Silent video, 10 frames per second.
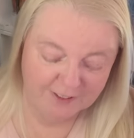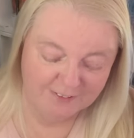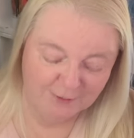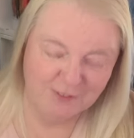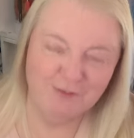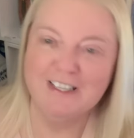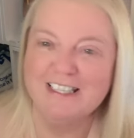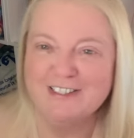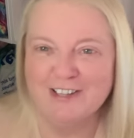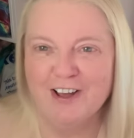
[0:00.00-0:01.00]
I was really
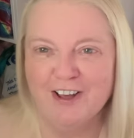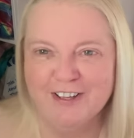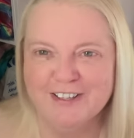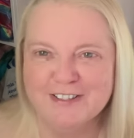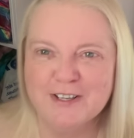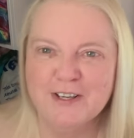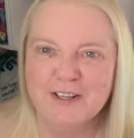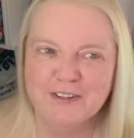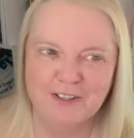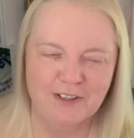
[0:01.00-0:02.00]
tired
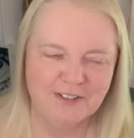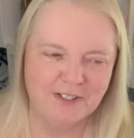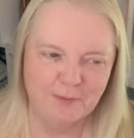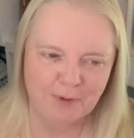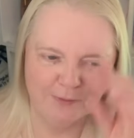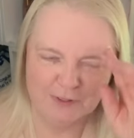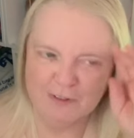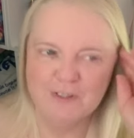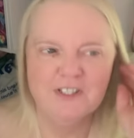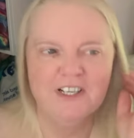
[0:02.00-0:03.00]
the last time I was
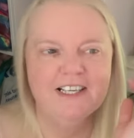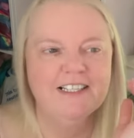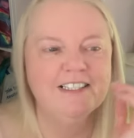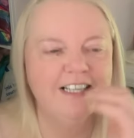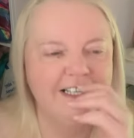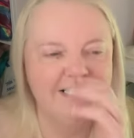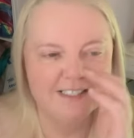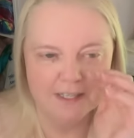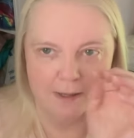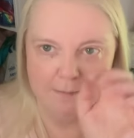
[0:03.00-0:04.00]
crocheting and I